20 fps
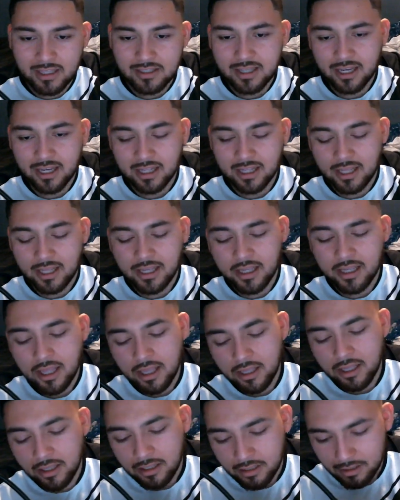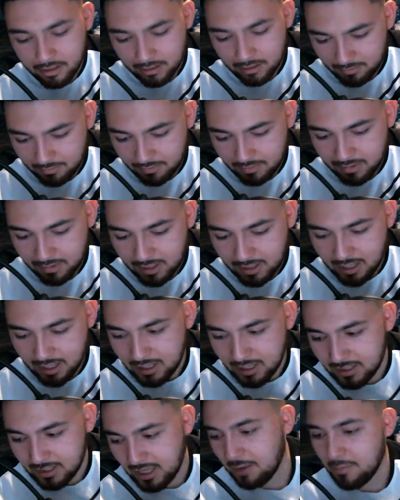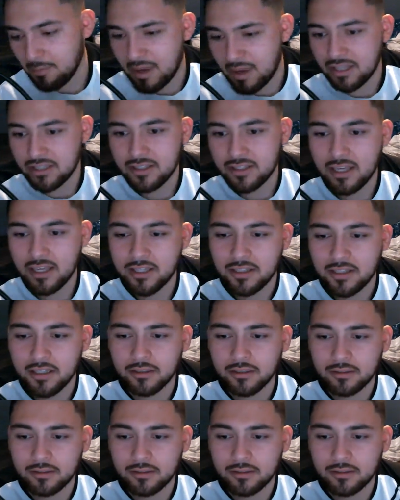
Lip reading: leg, it's game match set and done.